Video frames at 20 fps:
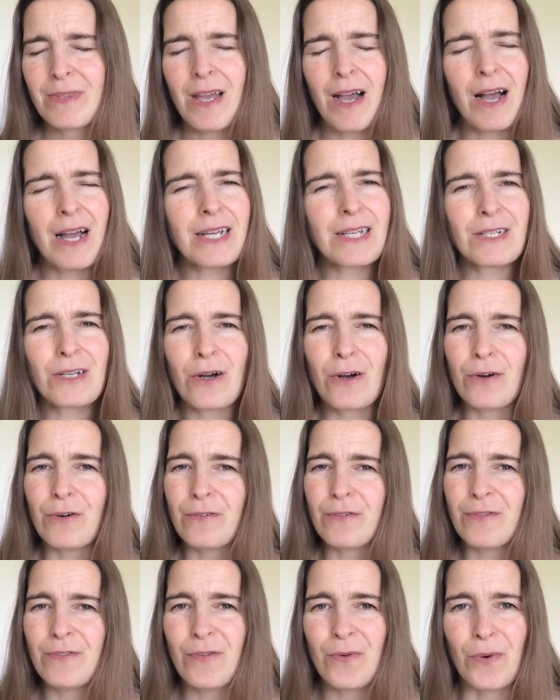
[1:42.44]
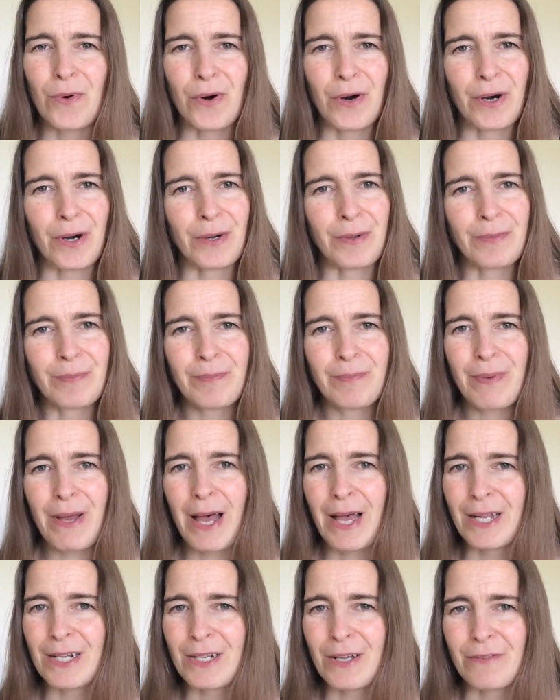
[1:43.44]
I know for
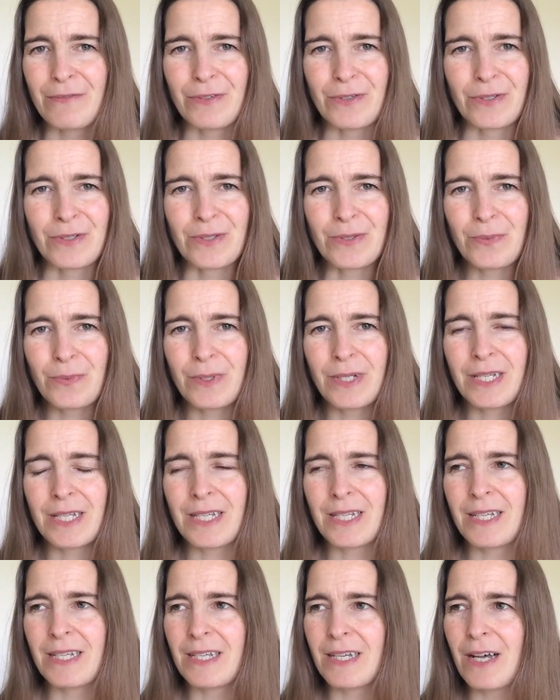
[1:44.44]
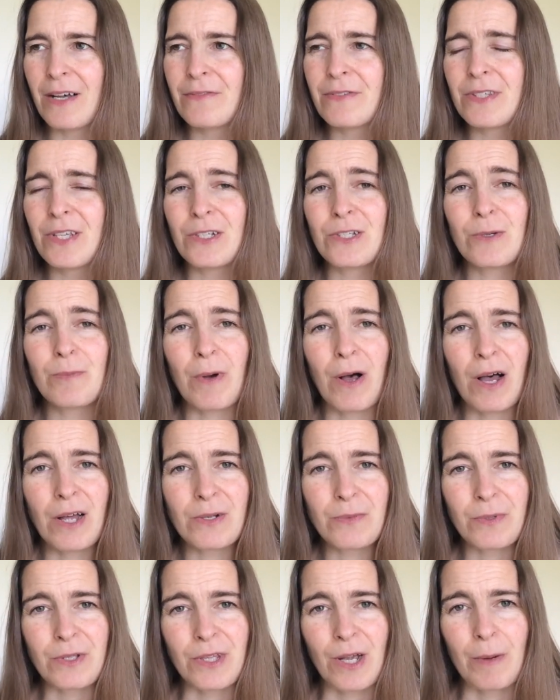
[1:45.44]
pet lovers, we have such a
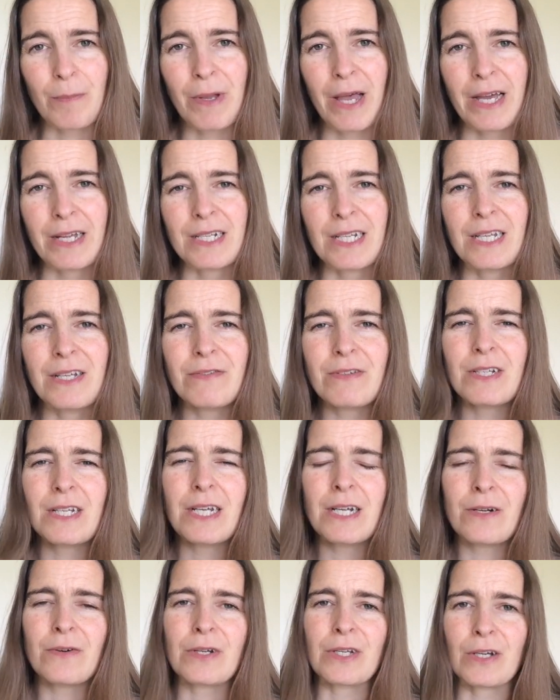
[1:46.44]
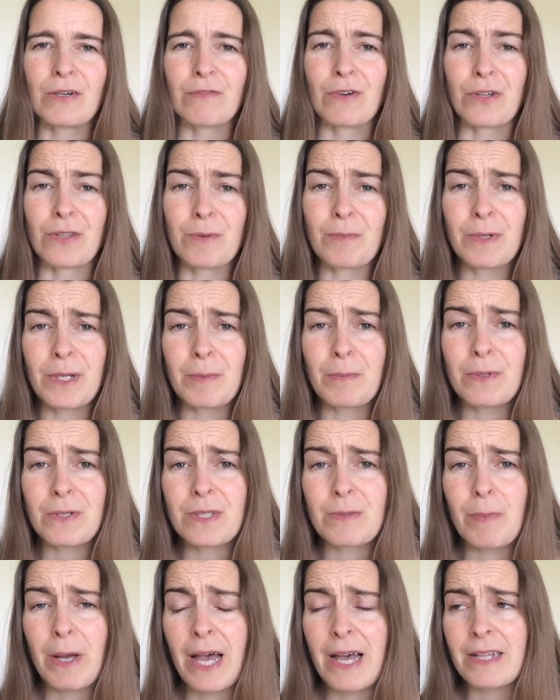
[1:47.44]
bond with our pet, even hearing of other
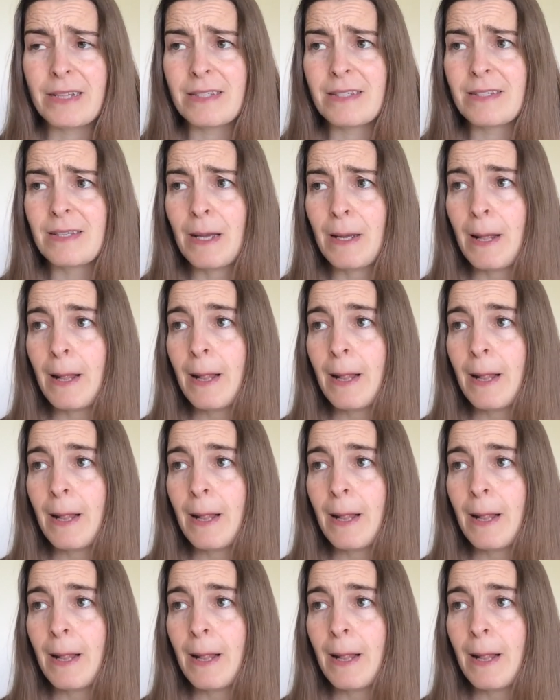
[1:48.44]
people's pets.